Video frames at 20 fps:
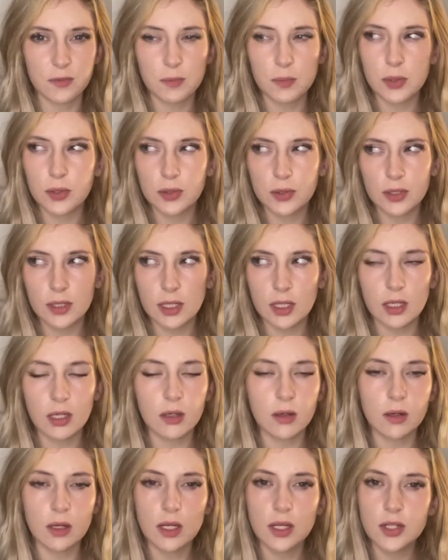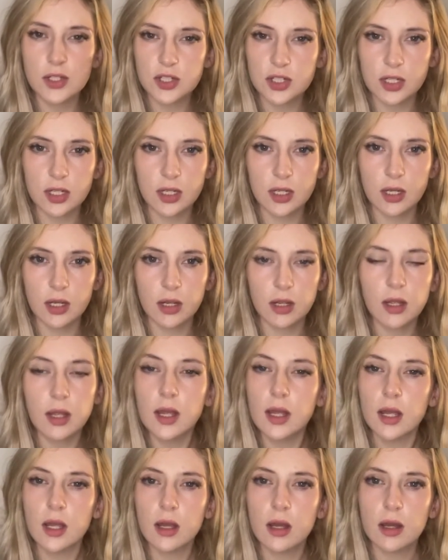pulling or itching
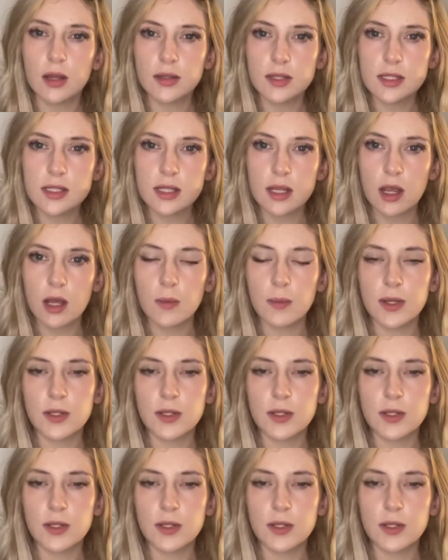on the scalp.